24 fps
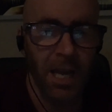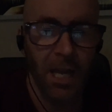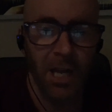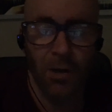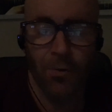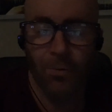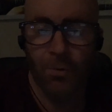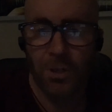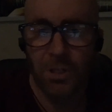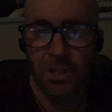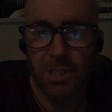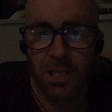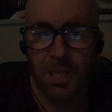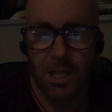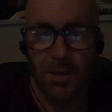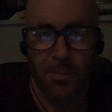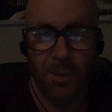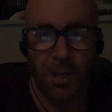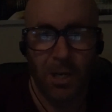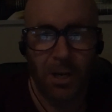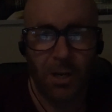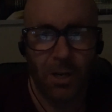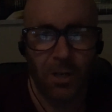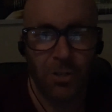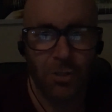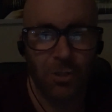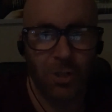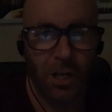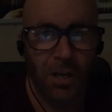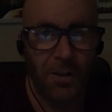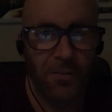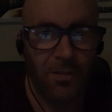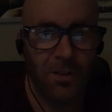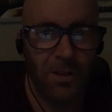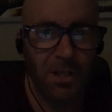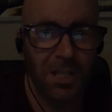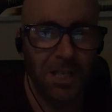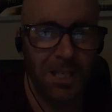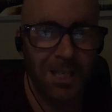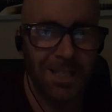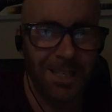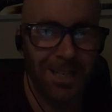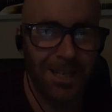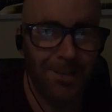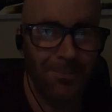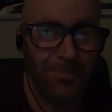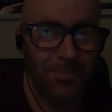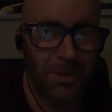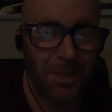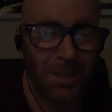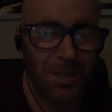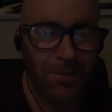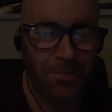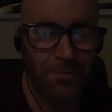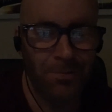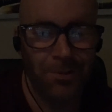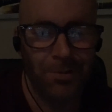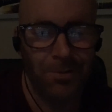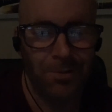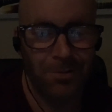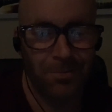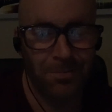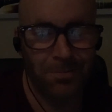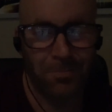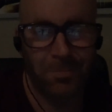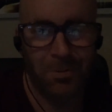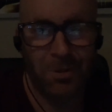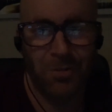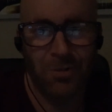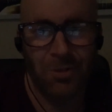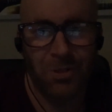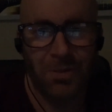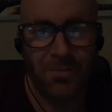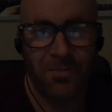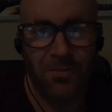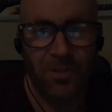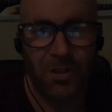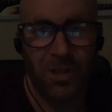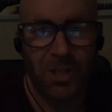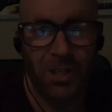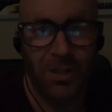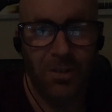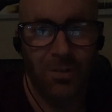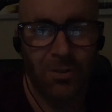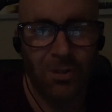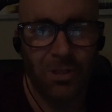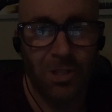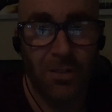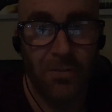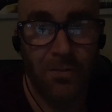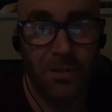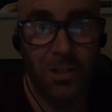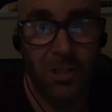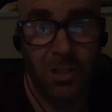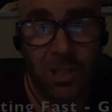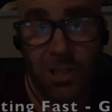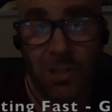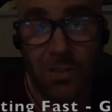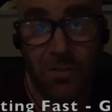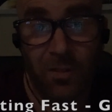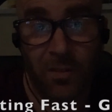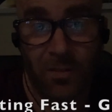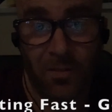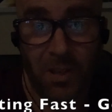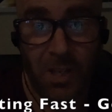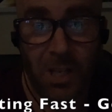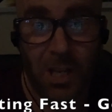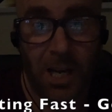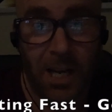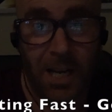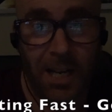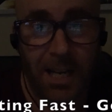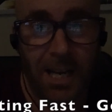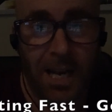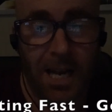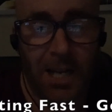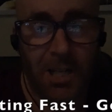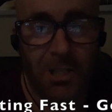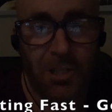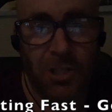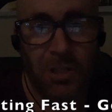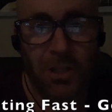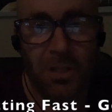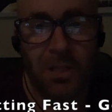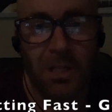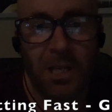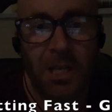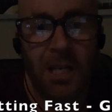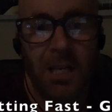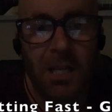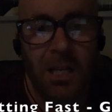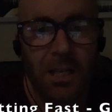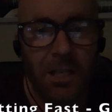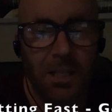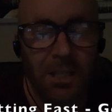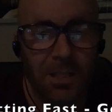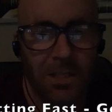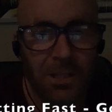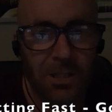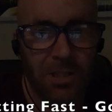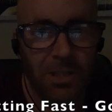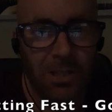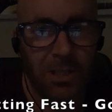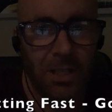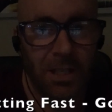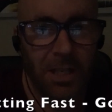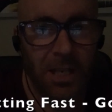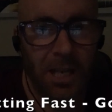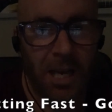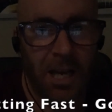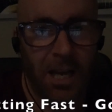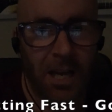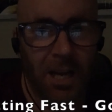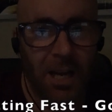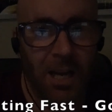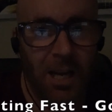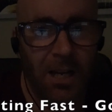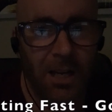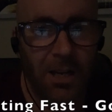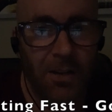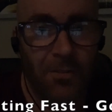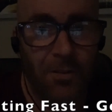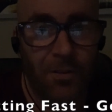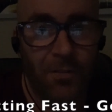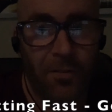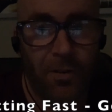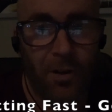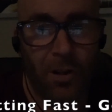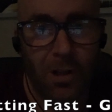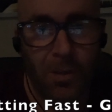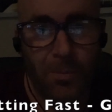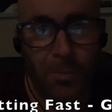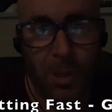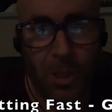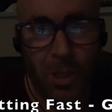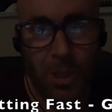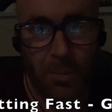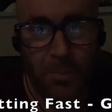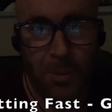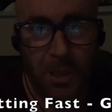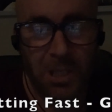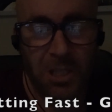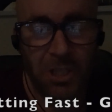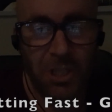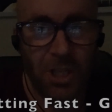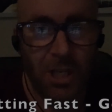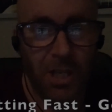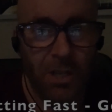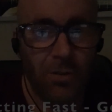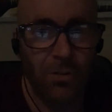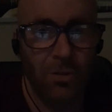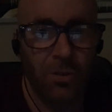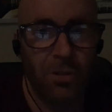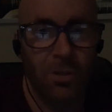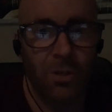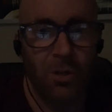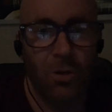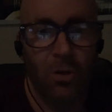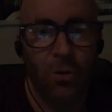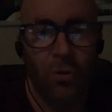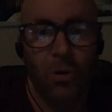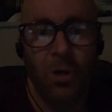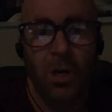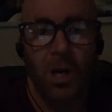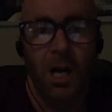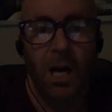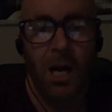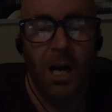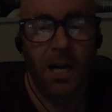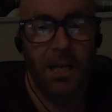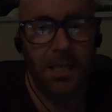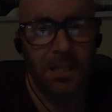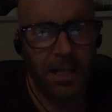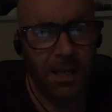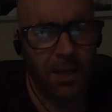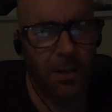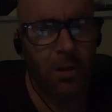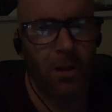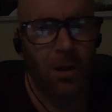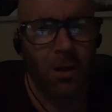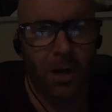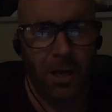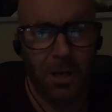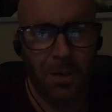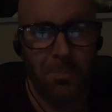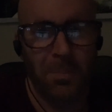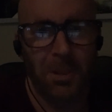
And once I get my hard drive cleaned up, I will post some videos of the 650i in action. Because if you follow me on my channel, you know I take a lot of